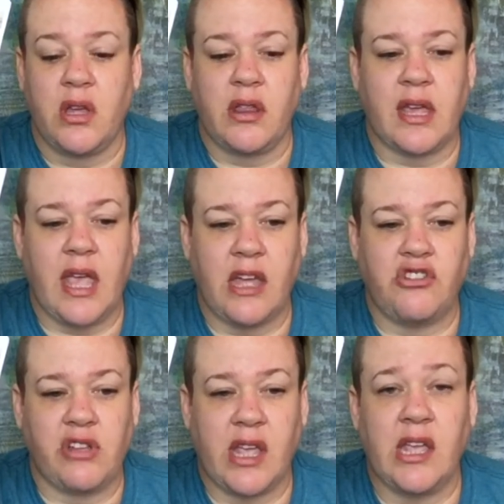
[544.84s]
like,
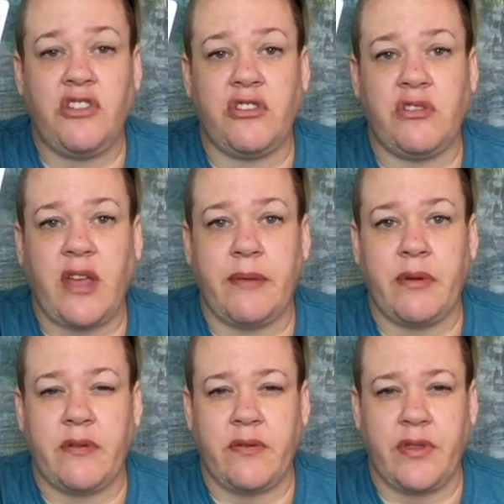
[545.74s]
education type
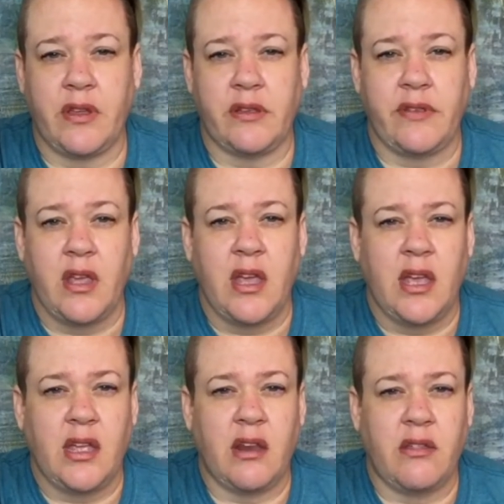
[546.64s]
of things.
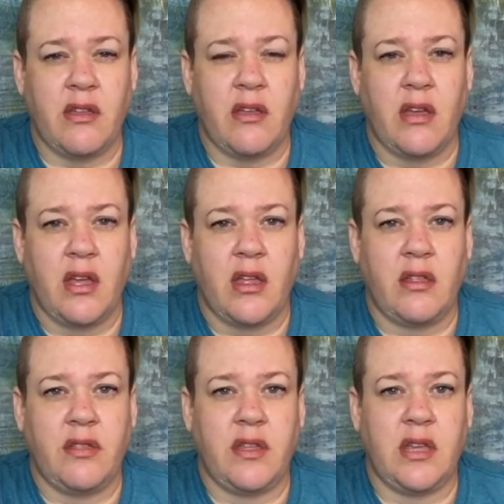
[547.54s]

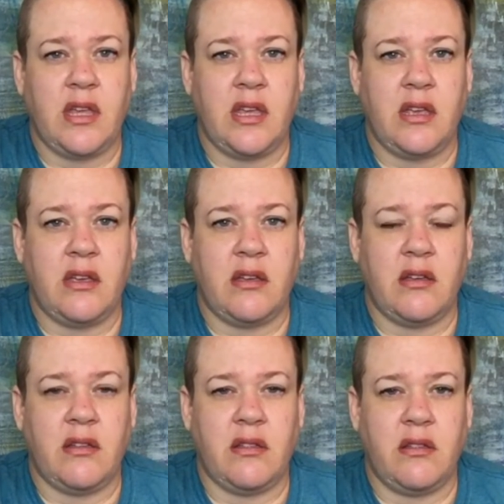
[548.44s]
The
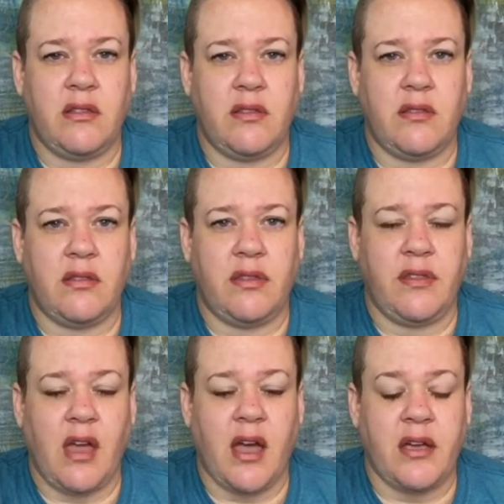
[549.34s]

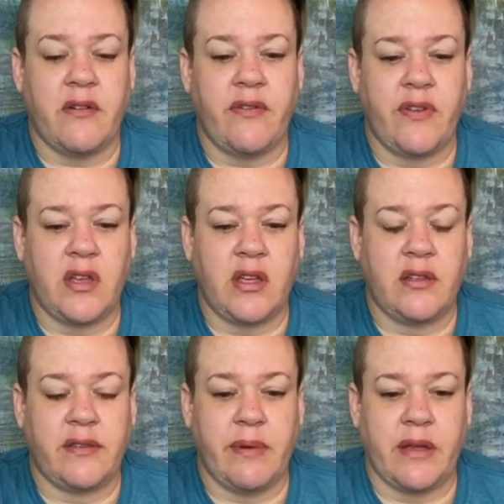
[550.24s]
Hierophant
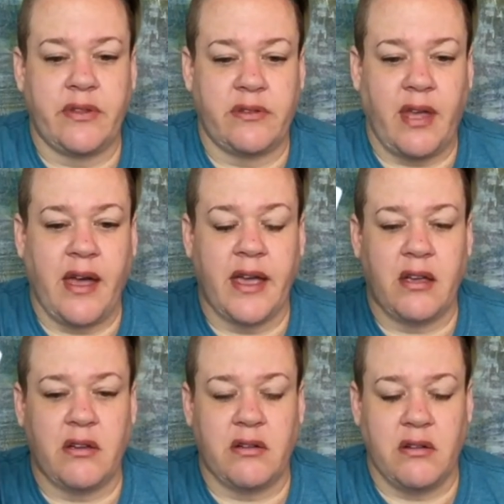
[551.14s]
is about those
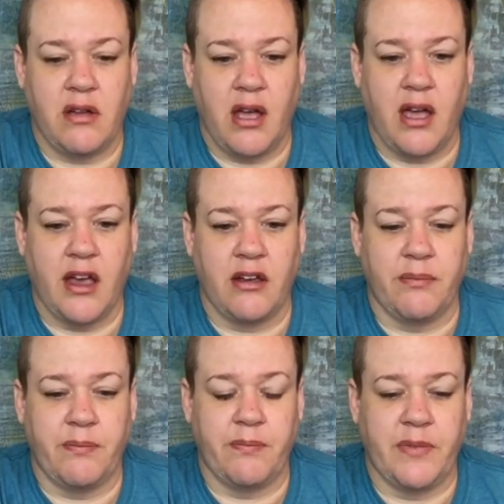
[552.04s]
higher
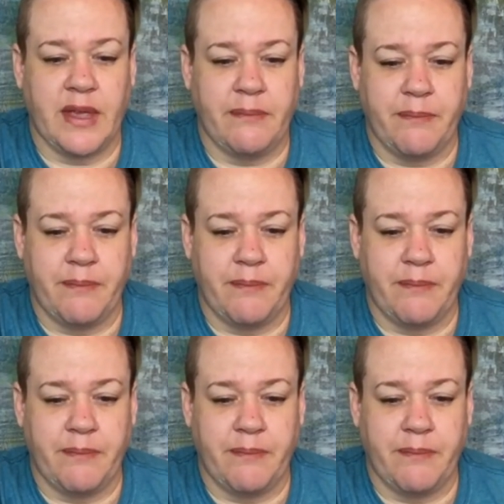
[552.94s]
like